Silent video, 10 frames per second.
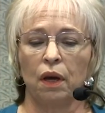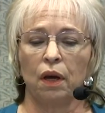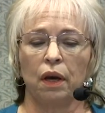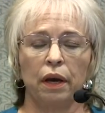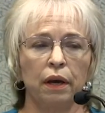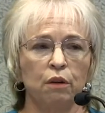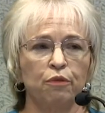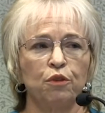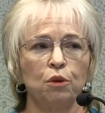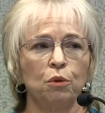and a
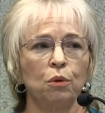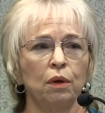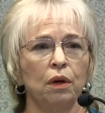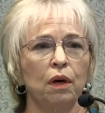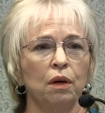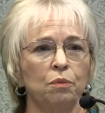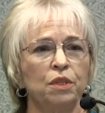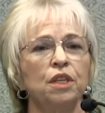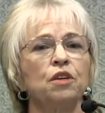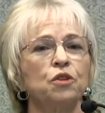few
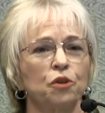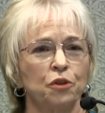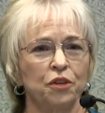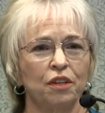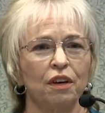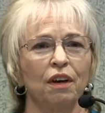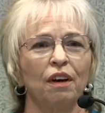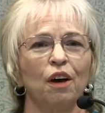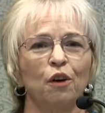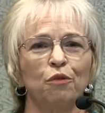teasers
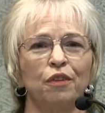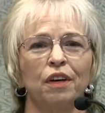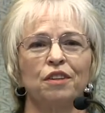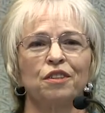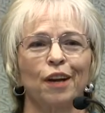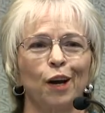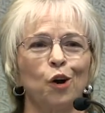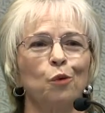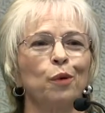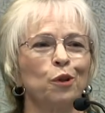of things that I
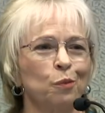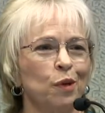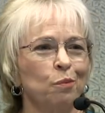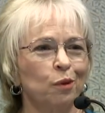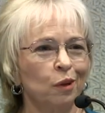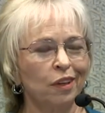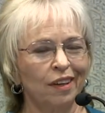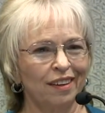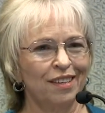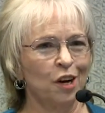hope other people
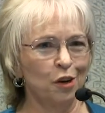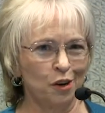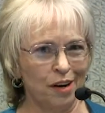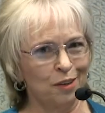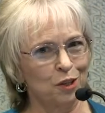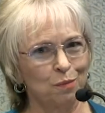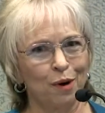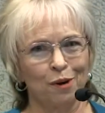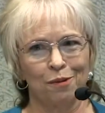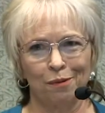younger and smarter than